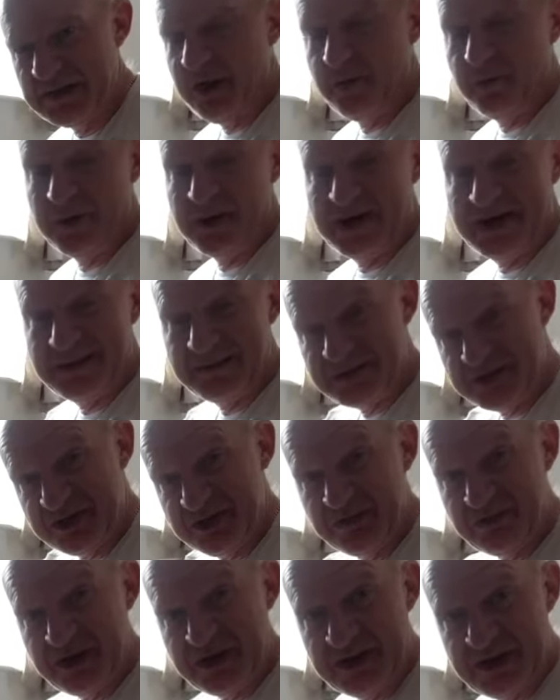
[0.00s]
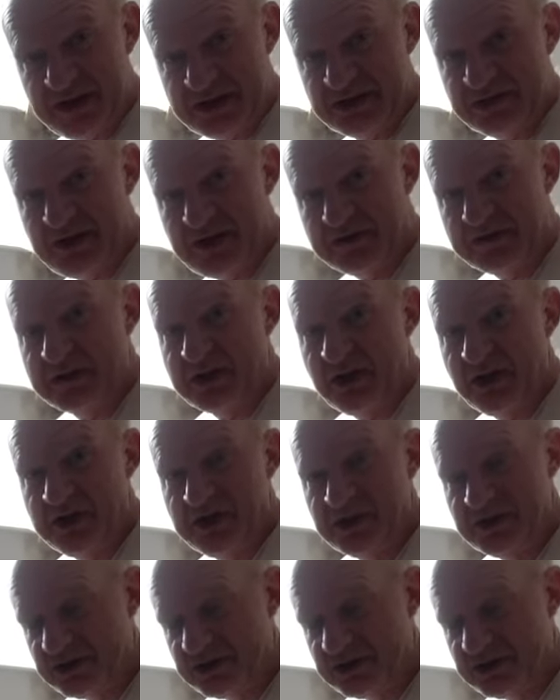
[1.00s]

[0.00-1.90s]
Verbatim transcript: and when I emptied the radiator outside